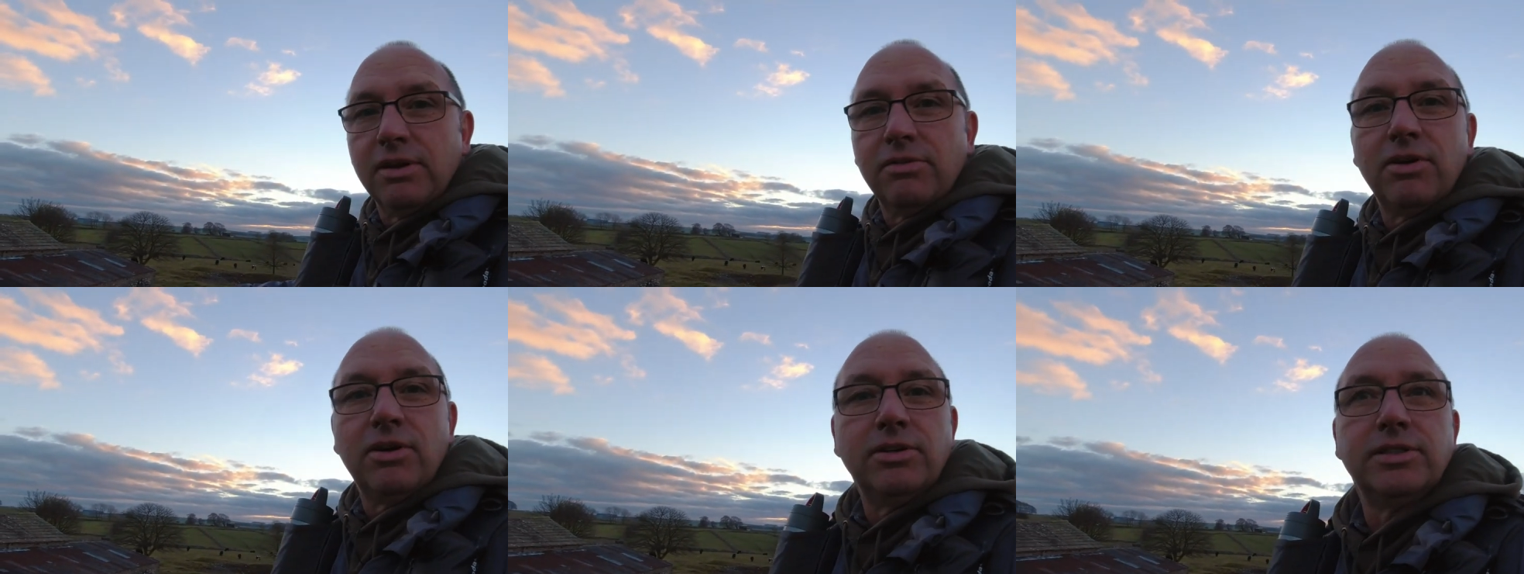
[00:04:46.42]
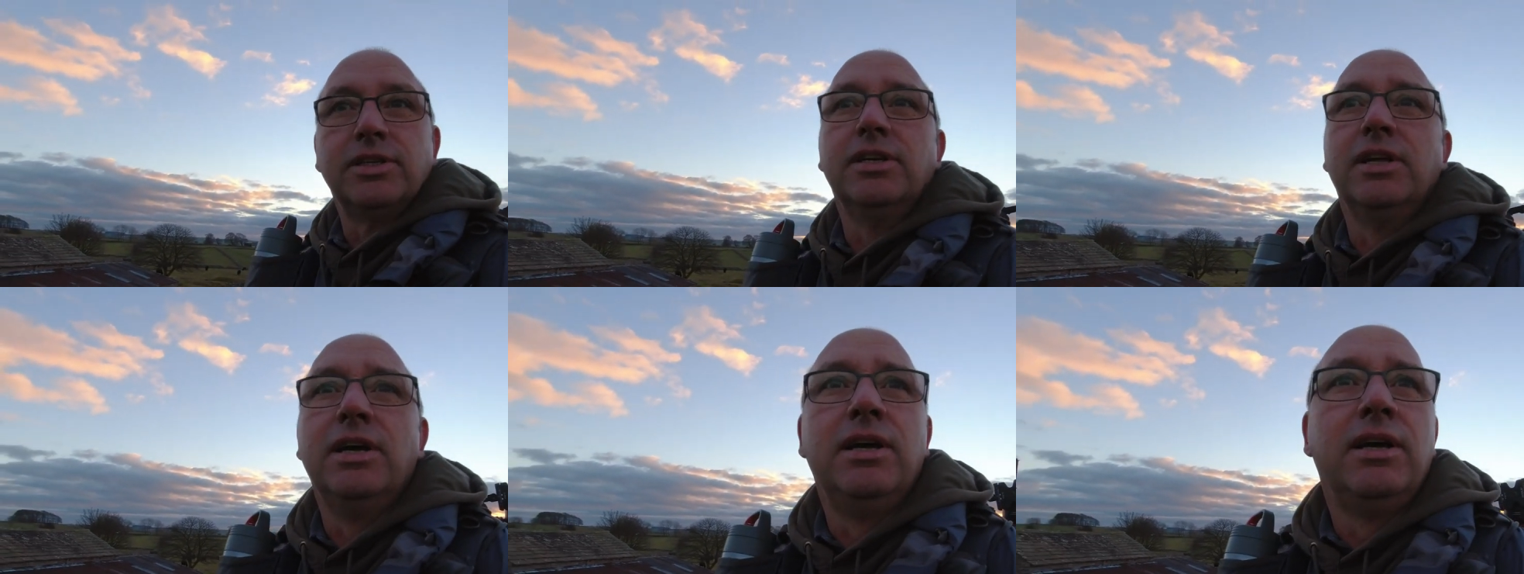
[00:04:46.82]
the
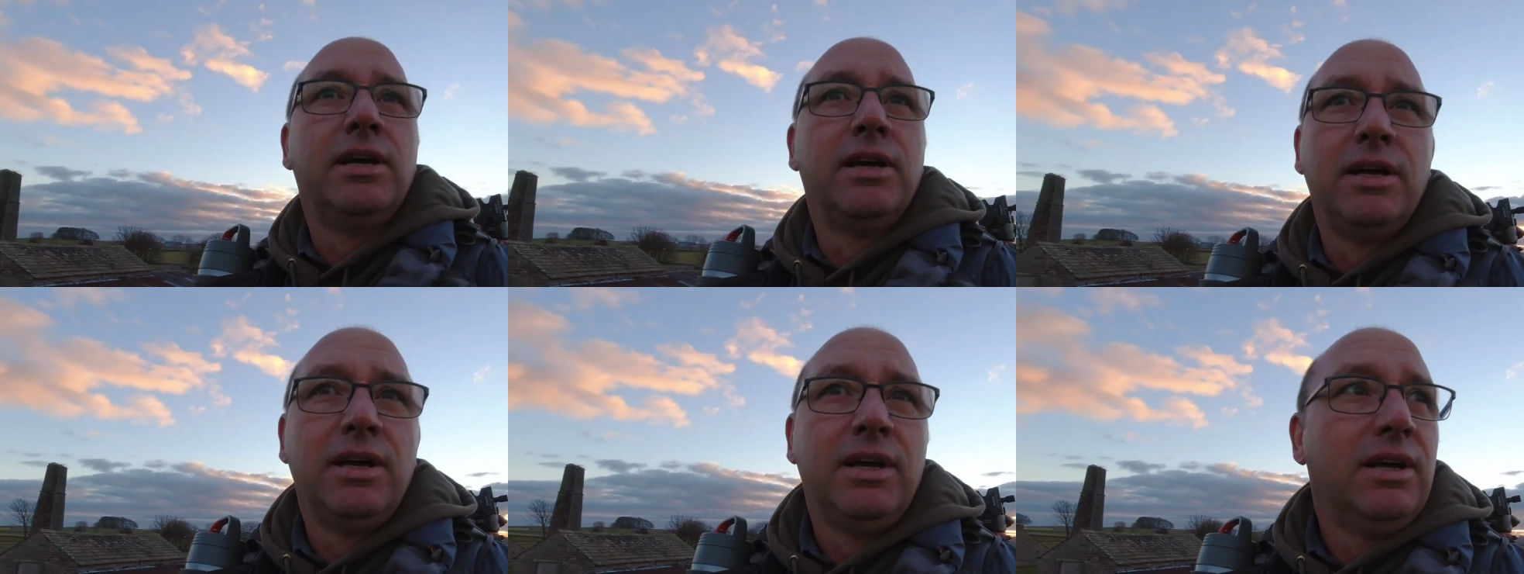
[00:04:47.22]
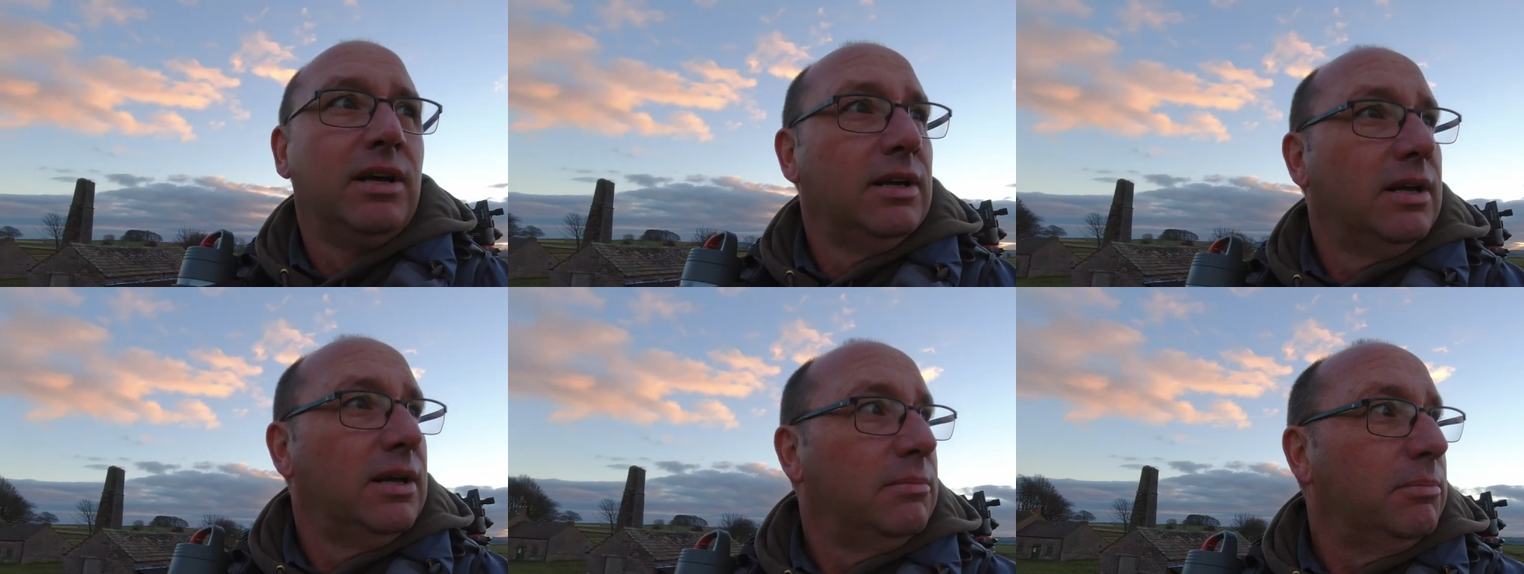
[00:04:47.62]
horizon,
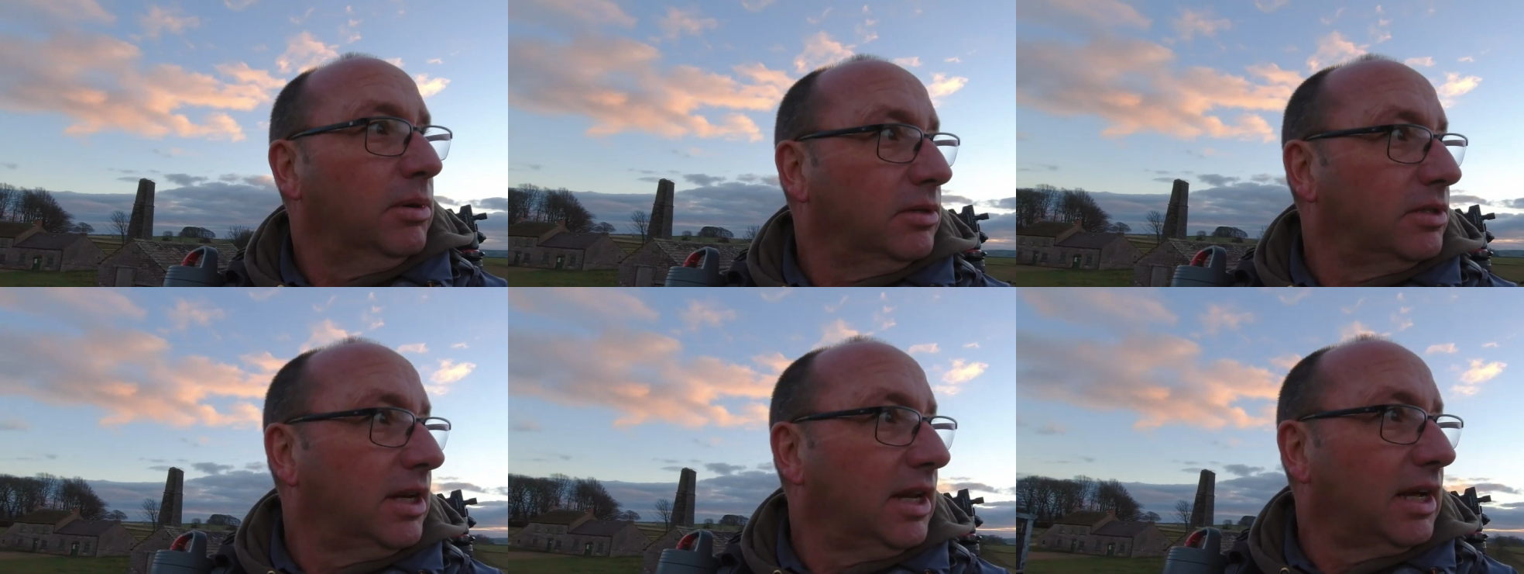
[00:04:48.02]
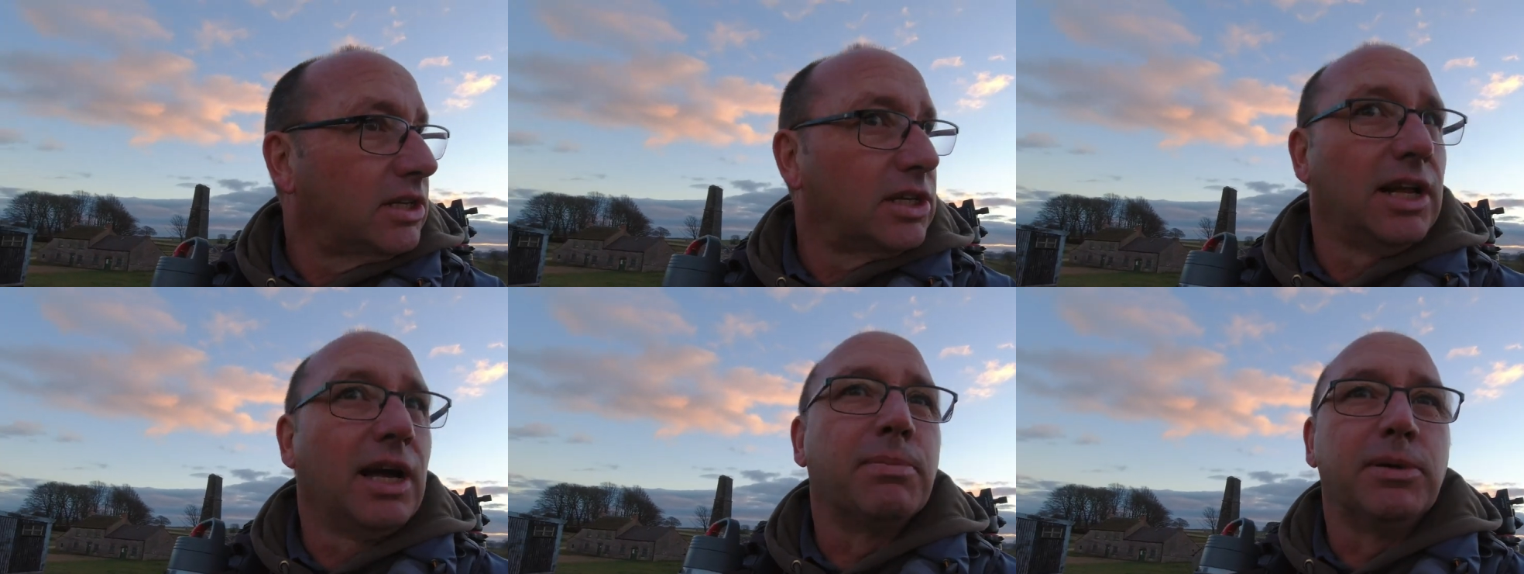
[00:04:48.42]
but until it
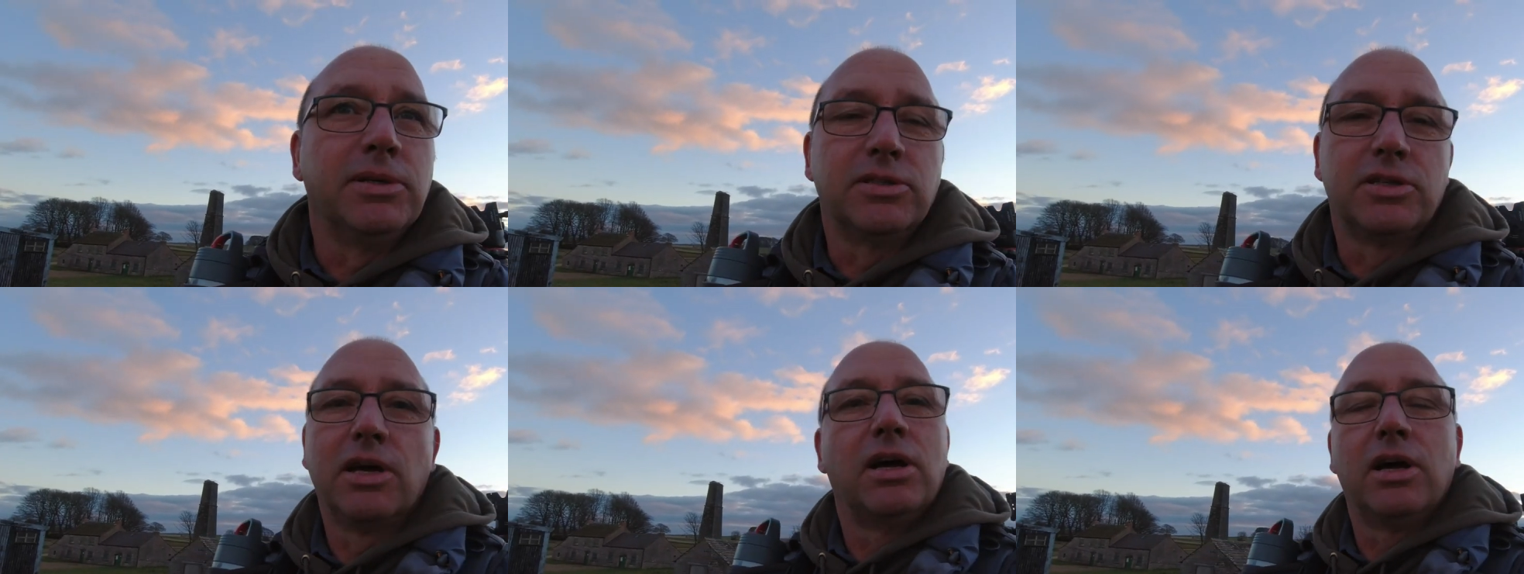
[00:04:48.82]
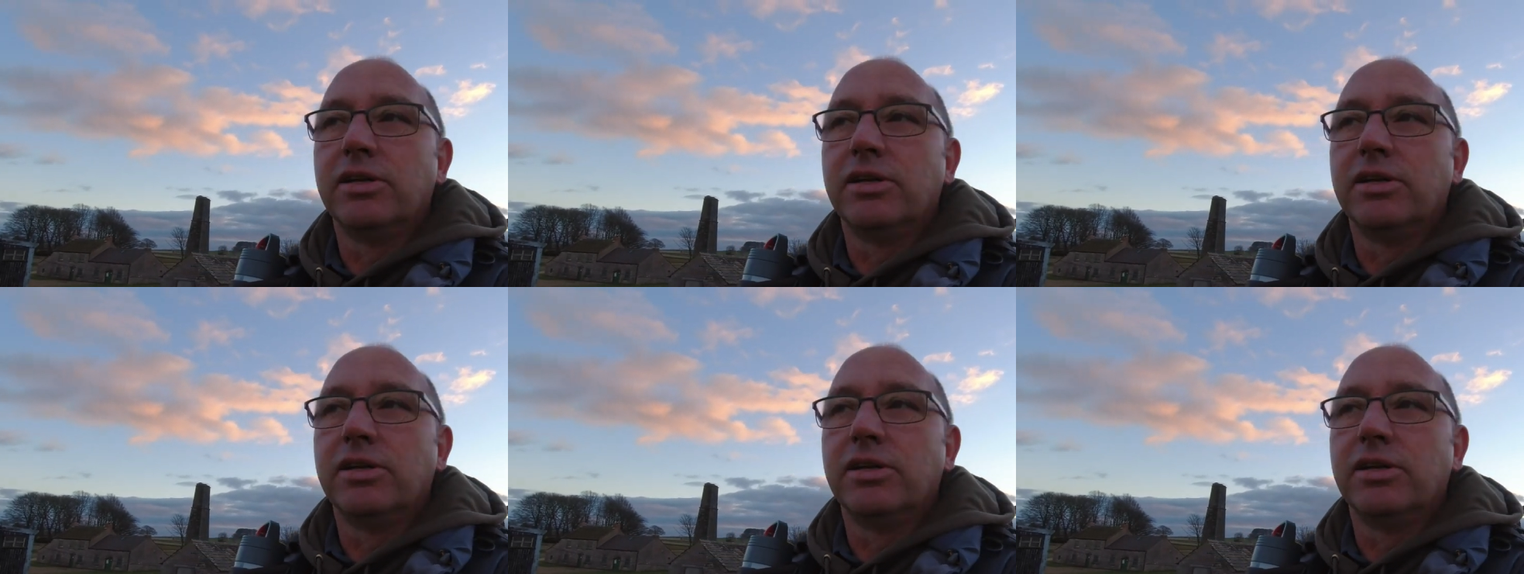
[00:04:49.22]
actually happens